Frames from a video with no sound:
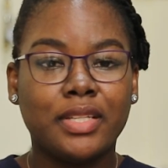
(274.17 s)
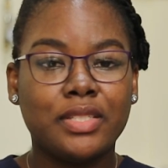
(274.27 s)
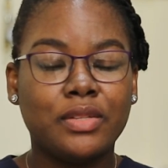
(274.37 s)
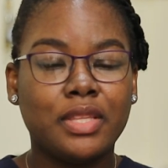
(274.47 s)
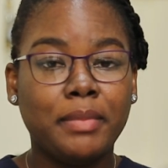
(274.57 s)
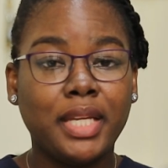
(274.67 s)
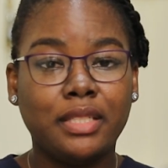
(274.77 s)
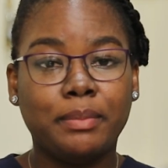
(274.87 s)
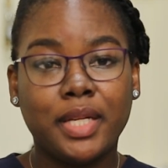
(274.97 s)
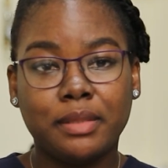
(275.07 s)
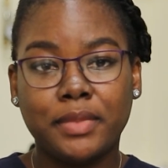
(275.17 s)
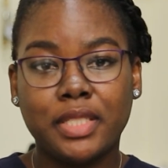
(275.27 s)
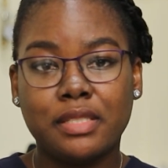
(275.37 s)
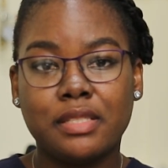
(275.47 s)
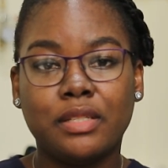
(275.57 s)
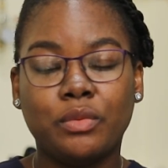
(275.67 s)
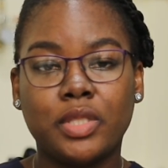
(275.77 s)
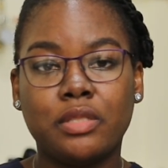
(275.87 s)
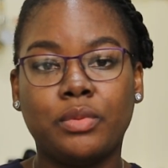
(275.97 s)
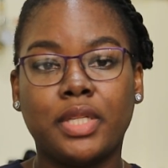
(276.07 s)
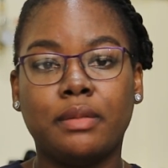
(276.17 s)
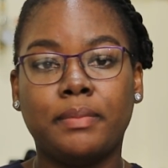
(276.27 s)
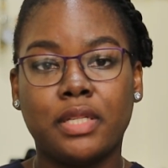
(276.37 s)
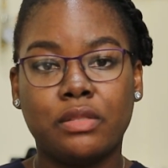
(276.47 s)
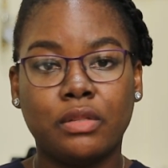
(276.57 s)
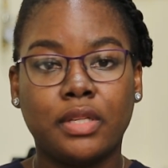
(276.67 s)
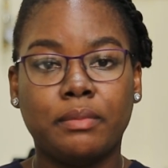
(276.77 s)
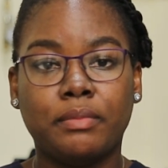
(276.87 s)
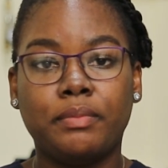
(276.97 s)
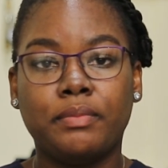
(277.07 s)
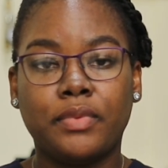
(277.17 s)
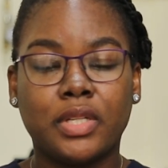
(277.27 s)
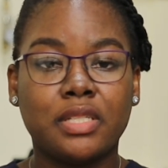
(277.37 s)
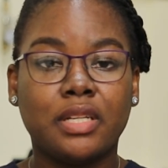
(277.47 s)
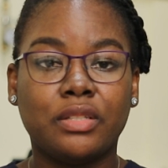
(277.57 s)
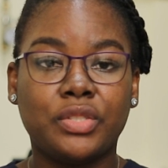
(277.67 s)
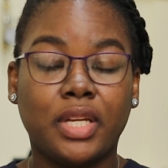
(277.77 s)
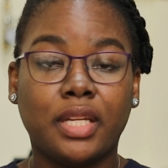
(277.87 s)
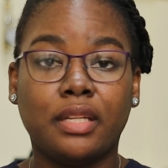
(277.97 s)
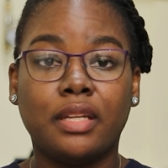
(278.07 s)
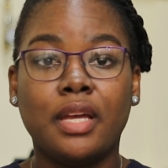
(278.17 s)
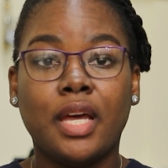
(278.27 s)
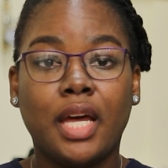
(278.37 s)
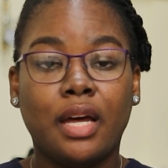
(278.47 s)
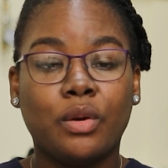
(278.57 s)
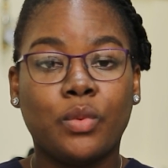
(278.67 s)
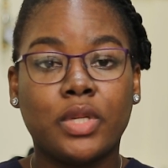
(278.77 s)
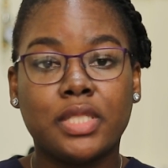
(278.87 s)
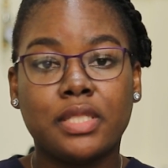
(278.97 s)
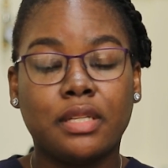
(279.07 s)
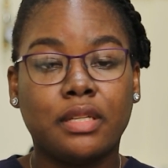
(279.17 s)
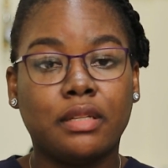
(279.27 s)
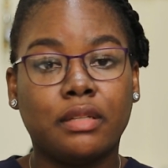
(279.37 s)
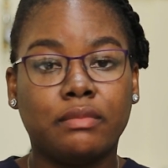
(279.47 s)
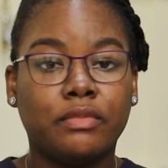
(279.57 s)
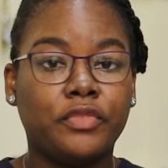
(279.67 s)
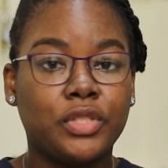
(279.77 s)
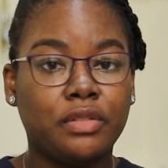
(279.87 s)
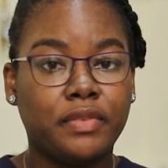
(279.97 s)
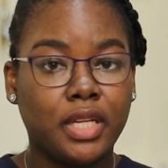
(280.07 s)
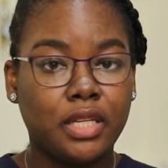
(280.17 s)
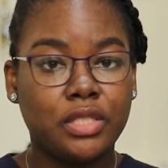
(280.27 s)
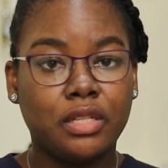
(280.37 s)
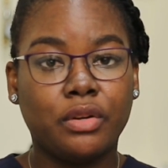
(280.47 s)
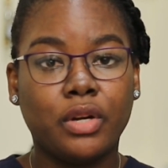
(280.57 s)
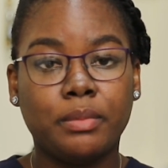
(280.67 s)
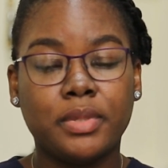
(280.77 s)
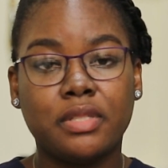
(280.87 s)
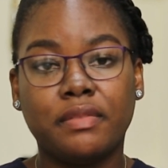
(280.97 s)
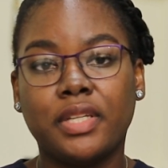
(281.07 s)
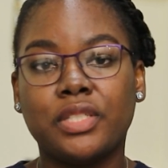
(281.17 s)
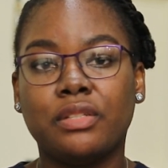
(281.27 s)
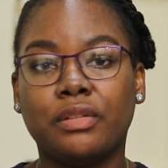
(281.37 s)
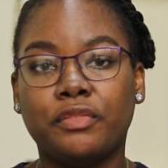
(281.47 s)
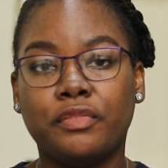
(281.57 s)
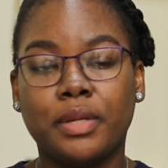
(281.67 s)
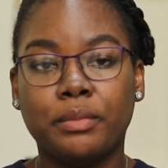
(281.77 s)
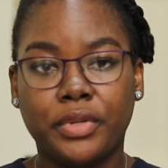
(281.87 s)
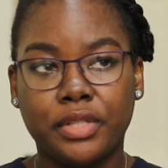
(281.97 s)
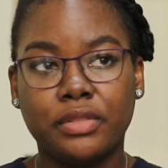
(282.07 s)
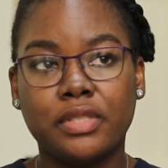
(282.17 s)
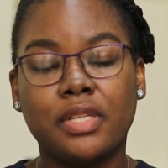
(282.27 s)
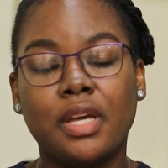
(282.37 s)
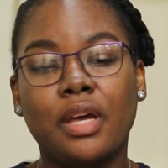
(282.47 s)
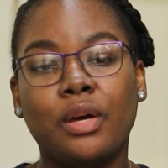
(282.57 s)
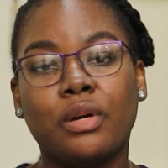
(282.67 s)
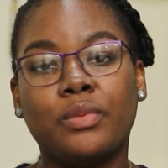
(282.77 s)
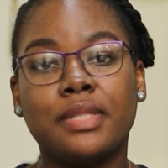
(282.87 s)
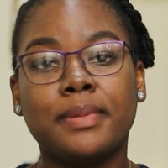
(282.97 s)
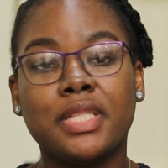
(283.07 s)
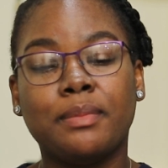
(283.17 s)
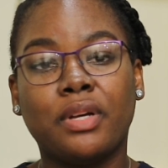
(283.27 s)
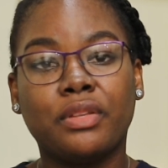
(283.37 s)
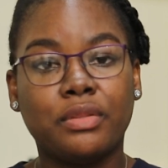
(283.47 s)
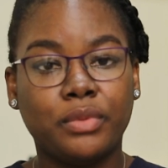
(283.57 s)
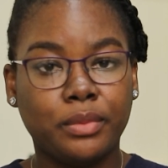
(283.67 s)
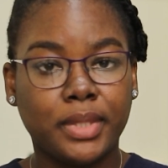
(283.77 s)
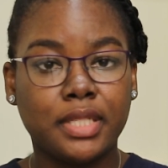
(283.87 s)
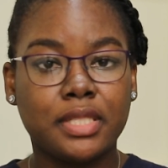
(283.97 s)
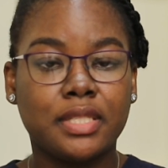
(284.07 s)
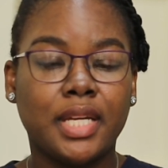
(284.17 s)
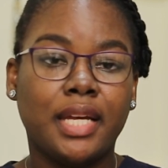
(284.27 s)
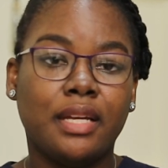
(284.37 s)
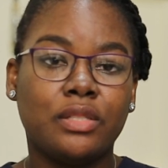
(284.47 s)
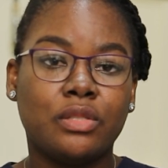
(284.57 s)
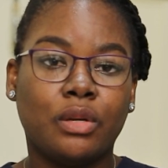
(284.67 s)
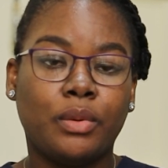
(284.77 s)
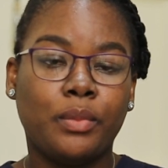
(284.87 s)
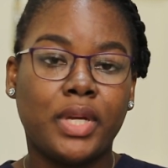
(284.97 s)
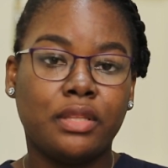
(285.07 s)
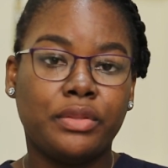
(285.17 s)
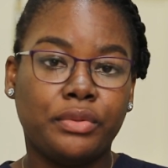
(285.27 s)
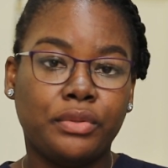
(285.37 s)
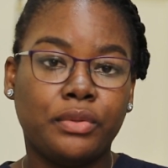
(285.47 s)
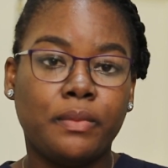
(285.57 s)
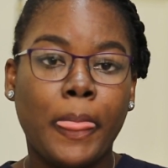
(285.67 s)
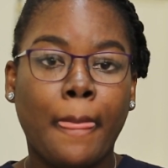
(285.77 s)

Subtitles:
So the main departments in which we partook in practical training was vitrification and cryopreservation of embryos, where we spent about 3 weeks. So we went through